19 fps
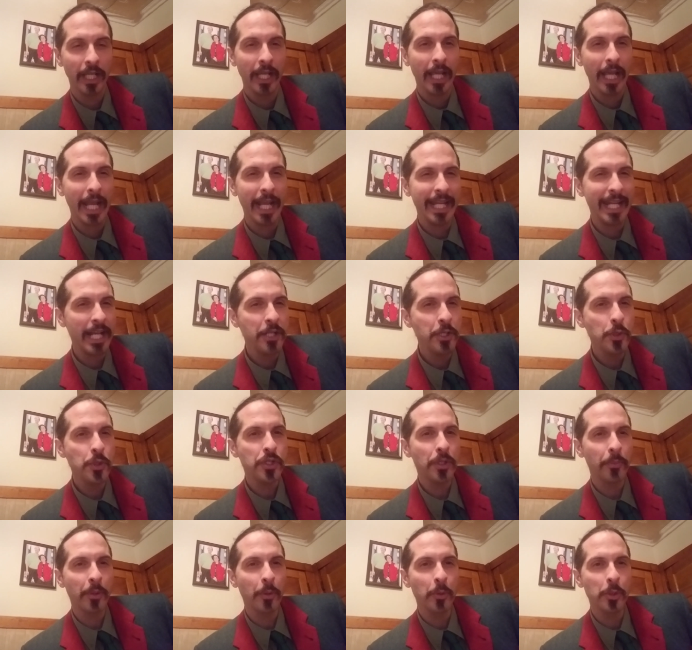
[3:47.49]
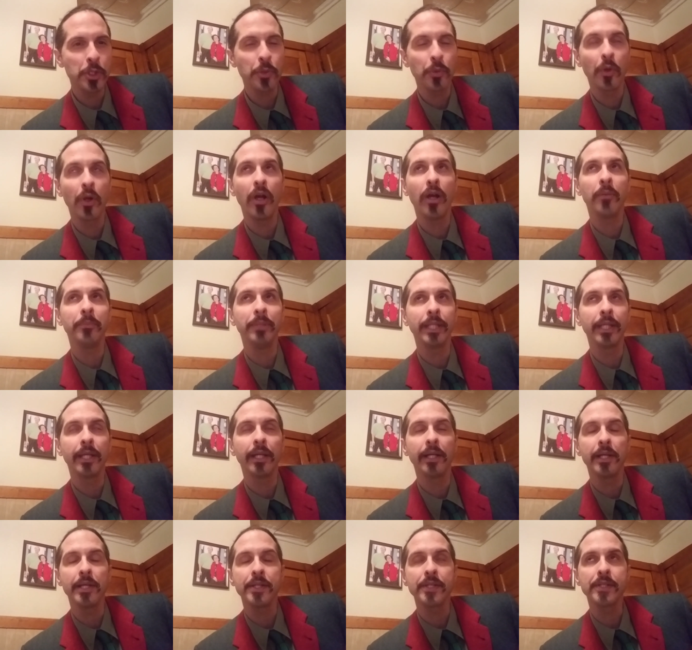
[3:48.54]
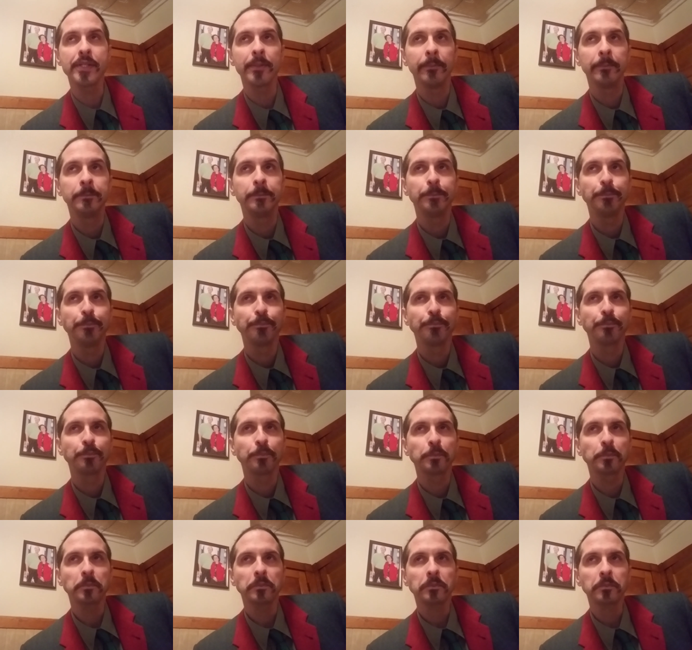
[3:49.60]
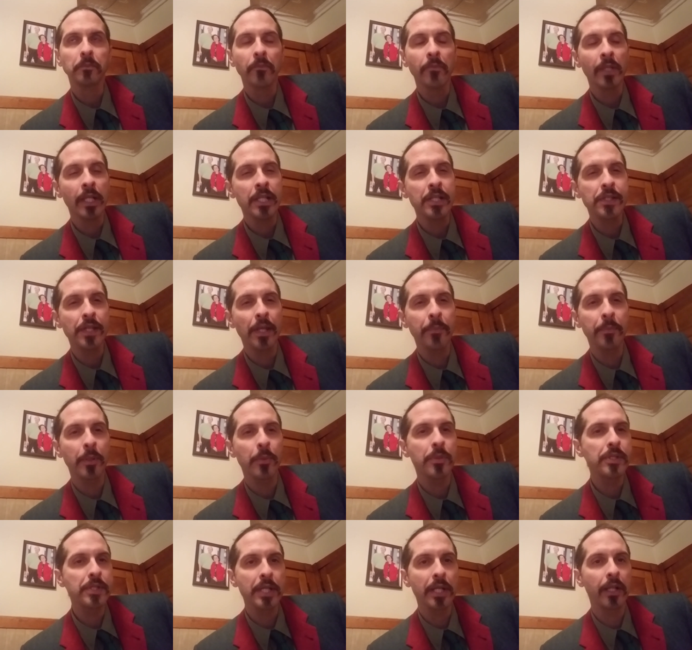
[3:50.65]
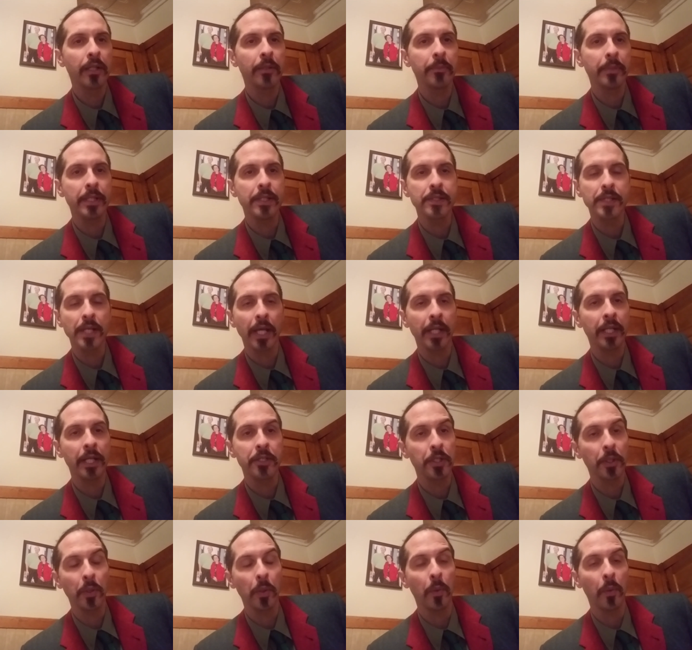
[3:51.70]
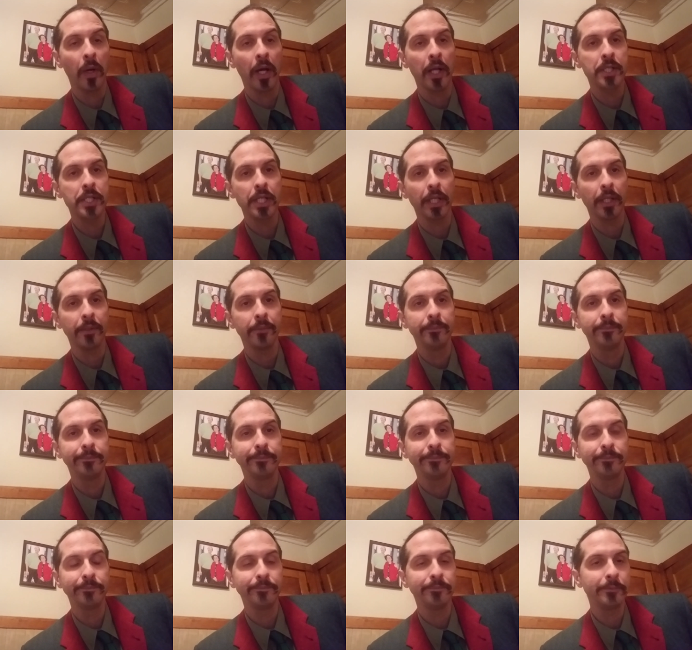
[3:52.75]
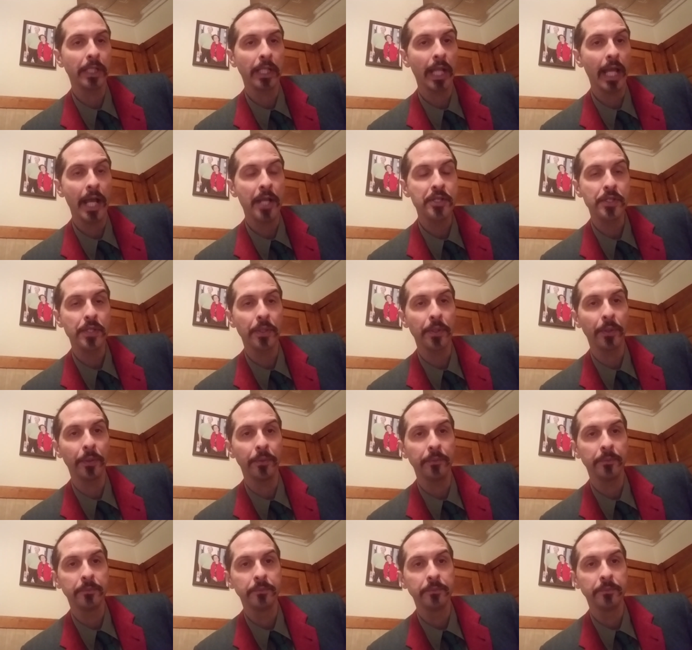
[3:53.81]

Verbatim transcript: And I knew something was wrong because something was telling me inside not to go watch it. The last two.